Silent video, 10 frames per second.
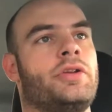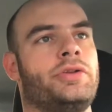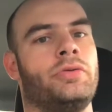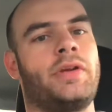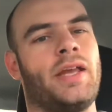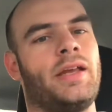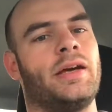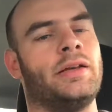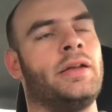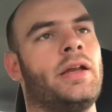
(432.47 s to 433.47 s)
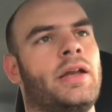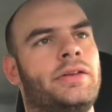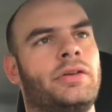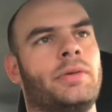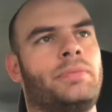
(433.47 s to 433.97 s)
you can,
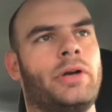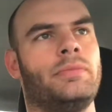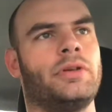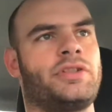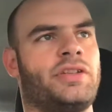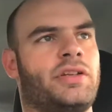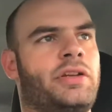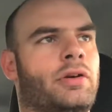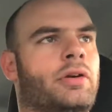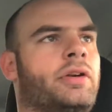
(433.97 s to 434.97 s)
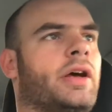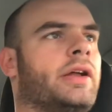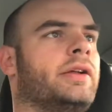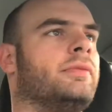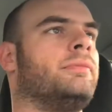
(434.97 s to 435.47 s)
and you can pretty much secure a night.